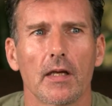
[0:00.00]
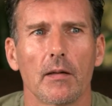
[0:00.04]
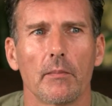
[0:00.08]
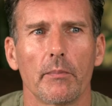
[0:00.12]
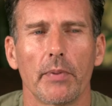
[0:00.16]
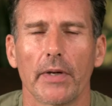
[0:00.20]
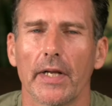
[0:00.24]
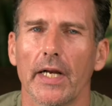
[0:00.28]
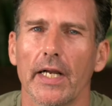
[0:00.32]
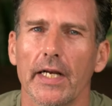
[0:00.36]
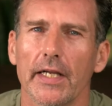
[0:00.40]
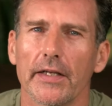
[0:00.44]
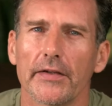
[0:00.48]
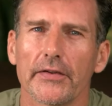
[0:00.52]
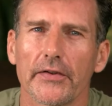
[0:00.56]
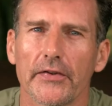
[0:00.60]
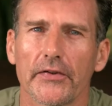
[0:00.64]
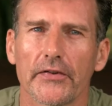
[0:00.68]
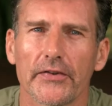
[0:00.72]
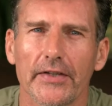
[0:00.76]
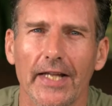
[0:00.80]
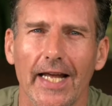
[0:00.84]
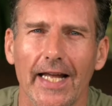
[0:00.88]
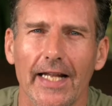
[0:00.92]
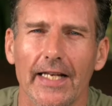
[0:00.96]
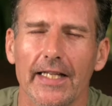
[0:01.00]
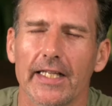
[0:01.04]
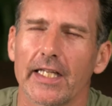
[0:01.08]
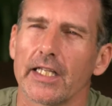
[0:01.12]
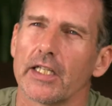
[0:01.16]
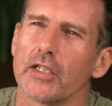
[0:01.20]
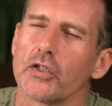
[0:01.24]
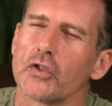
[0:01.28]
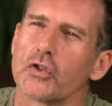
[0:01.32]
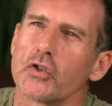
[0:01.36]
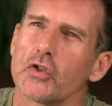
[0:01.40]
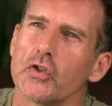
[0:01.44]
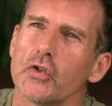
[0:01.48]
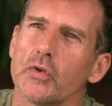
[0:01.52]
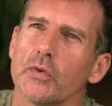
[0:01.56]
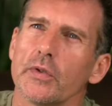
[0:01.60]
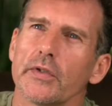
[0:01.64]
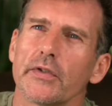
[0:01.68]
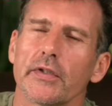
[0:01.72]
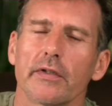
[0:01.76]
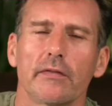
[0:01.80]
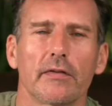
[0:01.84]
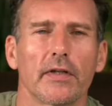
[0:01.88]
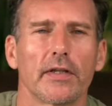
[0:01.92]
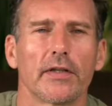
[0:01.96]
an understanding, an
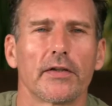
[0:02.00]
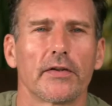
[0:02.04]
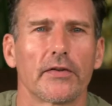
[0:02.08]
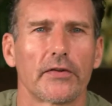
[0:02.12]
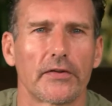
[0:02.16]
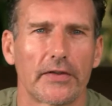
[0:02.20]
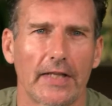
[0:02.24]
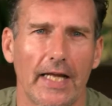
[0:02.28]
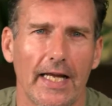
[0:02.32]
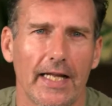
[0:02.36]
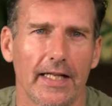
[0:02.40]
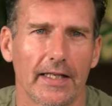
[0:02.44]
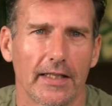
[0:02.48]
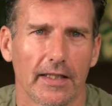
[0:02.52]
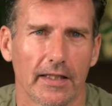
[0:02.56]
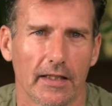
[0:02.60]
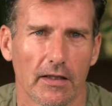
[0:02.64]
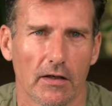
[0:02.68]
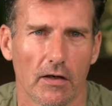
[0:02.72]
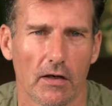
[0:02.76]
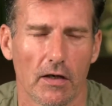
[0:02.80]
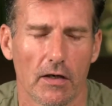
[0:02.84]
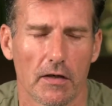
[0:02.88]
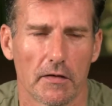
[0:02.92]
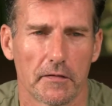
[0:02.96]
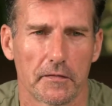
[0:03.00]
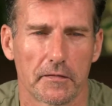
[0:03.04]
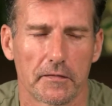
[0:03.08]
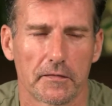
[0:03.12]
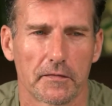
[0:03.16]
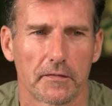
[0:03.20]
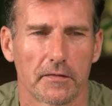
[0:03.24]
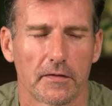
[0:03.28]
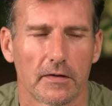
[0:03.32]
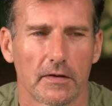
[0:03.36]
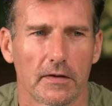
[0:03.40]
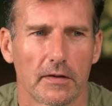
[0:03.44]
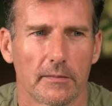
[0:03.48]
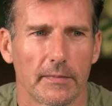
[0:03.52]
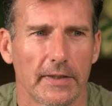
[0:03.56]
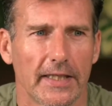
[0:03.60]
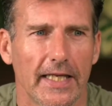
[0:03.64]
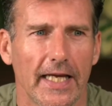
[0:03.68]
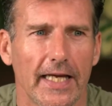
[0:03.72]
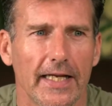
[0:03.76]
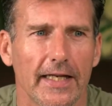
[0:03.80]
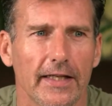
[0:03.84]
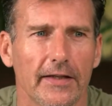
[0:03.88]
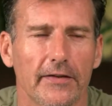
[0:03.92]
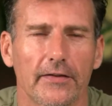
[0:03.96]
intuitive understanding of
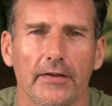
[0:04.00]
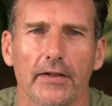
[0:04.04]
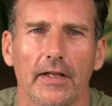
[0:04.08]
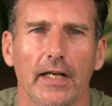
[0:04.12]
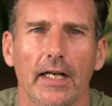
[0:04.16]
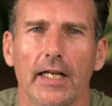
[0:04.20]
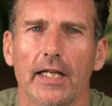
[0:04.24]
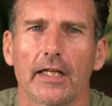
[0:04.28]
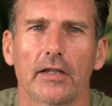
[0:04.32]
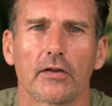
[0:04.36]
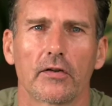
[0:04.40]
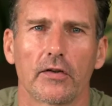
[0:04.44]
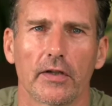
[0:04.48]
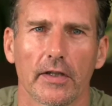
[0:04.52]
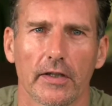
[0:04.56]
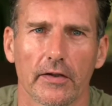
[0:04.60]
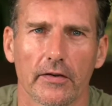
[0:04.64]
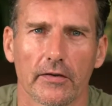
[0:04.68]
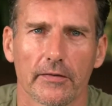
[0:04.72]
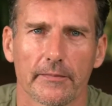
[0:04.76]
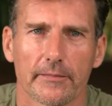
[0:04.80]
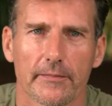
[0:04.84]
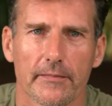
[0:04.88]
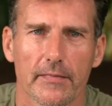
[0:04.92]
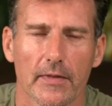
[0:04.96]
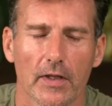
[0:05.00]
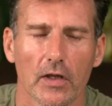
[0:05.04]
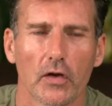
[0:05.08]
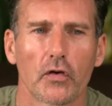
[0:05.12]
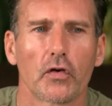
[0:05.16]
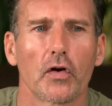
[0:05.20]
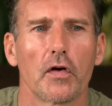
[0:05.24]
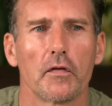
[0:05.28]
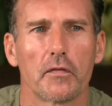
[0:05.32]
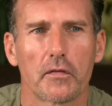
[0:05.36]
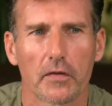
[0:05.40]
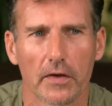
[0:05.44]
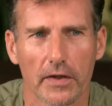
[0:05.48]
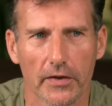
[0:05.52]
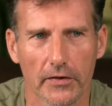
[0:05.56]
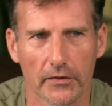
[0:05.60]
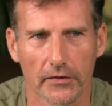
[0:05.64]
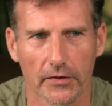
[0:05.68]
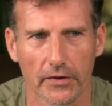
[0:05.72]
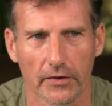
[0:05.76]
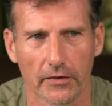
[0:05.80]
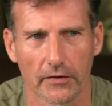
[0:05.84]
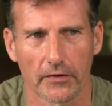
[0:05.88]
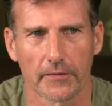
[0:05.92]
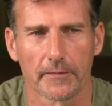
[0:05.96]
mechanics and electrics. So for
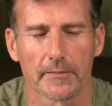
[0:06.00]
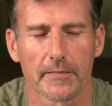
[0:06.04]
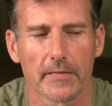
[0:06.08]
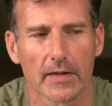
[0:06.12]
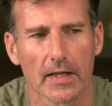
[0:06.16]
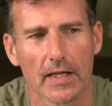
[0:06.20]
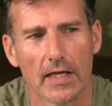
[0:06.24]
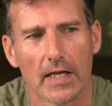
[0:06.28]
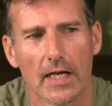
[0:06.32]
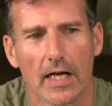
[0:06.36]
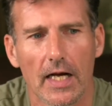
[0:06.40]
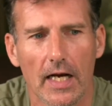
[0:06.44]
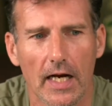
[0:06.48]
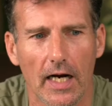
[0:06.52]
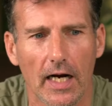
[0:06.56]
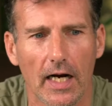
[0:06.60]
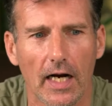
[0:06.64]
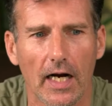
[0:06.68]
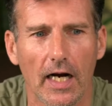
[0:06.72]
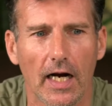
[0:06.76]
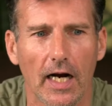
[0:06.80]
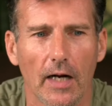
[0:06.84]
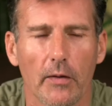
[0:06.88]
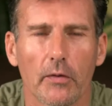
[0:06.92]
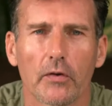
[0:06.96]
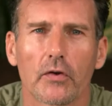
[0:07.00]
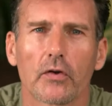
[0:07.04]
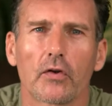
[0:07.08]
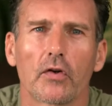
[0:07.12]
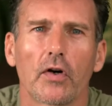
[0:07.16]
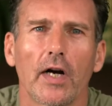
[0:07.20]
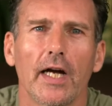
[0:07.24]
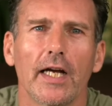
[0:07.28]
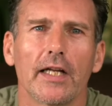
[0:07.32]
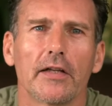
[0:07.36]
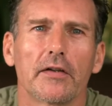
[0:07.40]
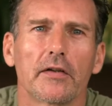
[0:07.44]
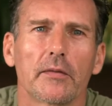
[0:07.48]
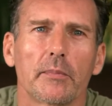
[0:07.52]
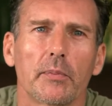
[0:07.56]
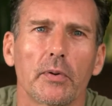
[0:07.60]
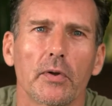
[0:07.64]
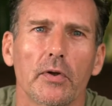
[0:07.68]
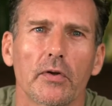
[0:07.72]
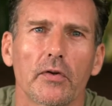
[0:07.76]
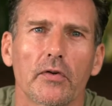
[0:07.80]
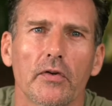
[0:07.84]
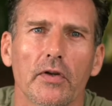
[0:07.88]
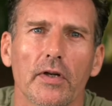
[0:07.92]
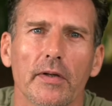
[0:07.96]
instance, I was trying to
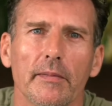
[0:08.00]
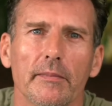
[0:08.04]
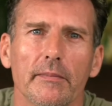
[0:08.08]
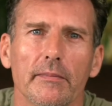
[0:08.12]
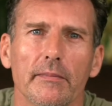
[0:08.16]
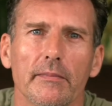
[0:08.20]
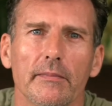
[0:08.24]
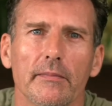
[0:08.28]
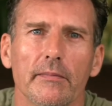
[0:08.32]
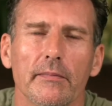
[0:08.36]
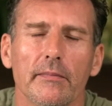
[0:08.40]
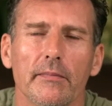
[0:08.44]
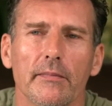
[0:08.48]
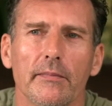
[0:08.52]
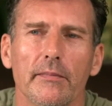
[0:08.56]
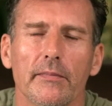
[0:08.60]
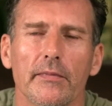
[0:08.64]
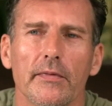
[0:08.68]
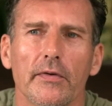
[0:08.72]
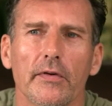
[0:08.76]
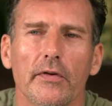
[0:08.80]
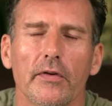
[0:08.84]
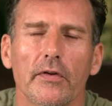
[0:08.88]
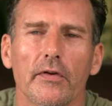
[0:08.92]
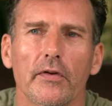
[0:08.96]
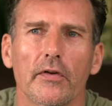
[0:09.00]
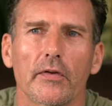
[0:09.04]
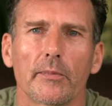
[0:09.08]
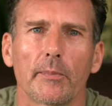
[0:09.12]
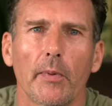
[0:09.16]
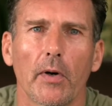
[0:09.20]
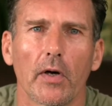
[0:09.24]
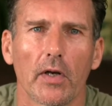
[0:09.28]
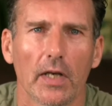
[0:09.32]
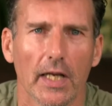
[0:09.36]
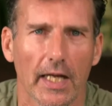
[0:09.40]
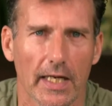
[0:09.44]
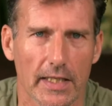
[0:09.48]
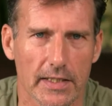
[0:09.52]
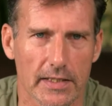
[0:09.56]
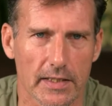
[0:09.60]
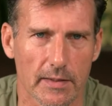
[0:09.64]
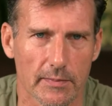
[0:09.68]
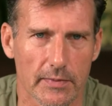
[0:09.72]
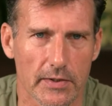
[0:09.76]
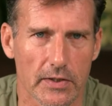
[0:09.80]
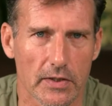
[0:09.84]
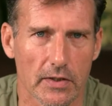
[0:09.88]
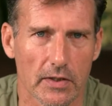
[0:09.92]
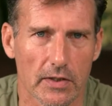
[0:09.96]
put some spotlights,
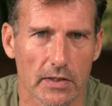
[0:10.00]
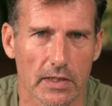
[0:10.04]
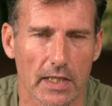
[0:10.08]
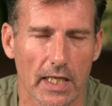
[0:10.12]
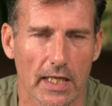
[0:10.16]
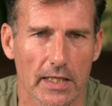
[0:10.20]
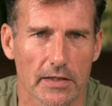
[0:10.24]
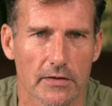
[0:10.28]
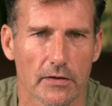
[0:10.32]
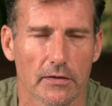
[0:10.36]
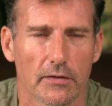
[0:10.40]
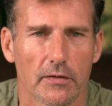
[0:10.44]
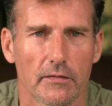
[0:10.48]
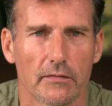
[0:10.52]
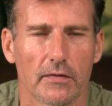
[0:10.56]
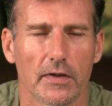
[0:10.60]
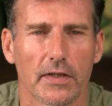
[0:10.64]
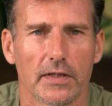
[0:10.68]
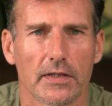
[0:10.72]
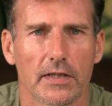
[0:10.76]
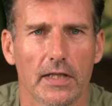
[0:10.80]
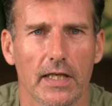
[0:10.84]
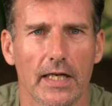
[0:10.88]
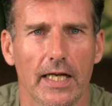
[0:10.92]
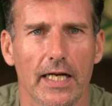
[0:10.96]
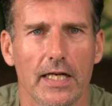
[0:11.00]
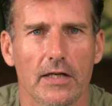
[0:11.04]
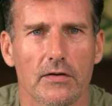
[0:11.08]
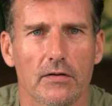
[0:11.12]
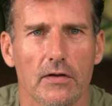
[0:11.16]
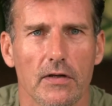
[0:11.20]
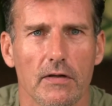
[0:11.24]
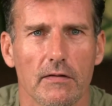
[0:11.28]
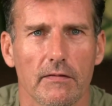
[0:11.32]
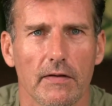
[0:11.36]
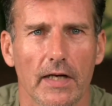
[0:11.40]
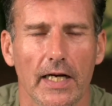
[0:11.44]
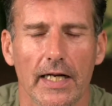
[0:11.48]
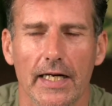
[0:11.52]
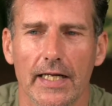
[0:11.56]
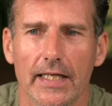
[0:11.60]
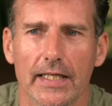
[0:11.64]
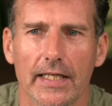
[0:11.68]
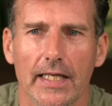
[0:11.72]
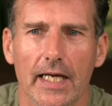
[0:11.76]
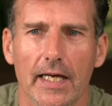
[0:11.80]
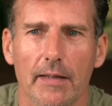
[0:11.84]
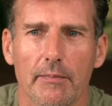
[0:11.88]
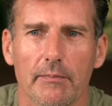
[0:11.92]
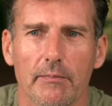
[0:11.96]
some searchlights on the front of the Land Rover, and I
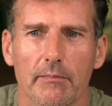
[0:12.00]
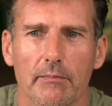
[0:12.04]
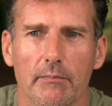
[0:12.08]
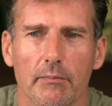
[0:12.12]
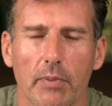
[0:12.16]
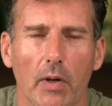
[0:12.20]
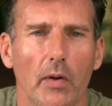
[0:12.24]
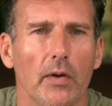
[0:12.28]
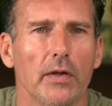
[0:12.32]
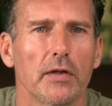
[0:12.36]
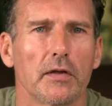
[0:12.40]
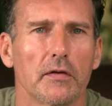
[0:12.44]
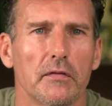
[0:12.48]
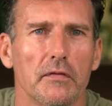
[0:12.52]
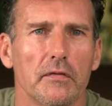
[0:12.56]
kept blowing the